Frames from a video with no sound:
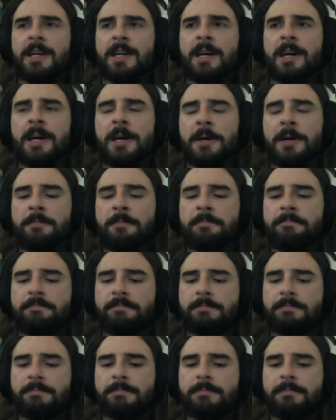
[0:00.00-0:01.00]

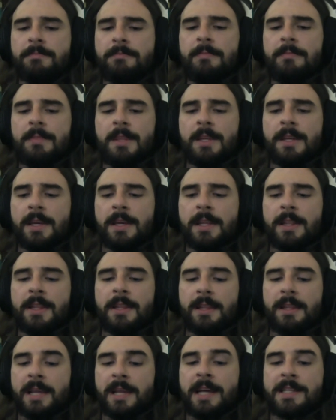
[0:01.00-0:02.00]

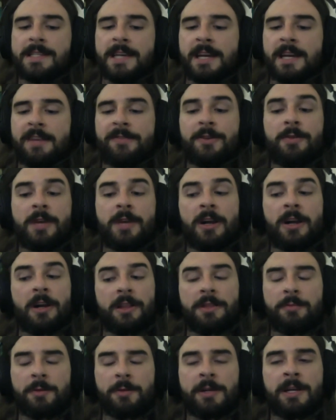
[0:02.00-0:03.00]
That said, if you get all
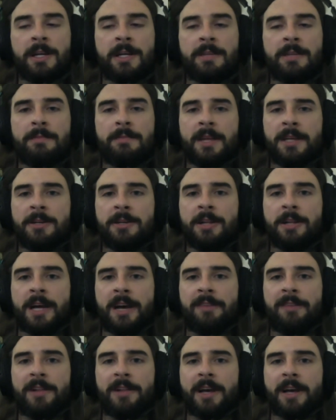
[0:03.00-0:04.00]
three, then you'll
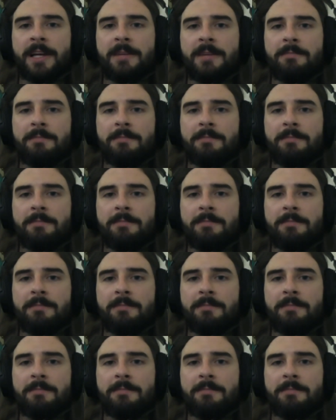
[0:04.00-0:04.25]
have like